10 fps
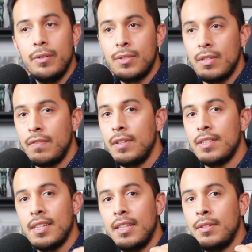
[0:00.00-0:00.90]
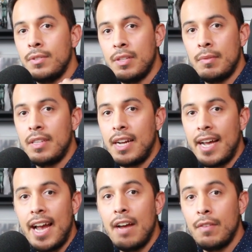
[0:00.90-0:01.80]
So if you decide there's something that I
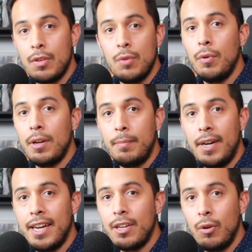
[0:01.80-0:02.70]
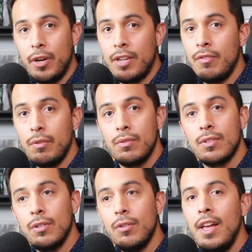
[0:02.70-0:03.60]
have that you want to buy, go ahead and do
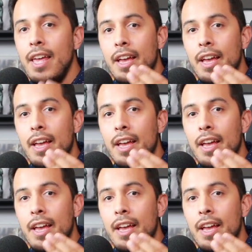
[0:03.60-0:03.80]
so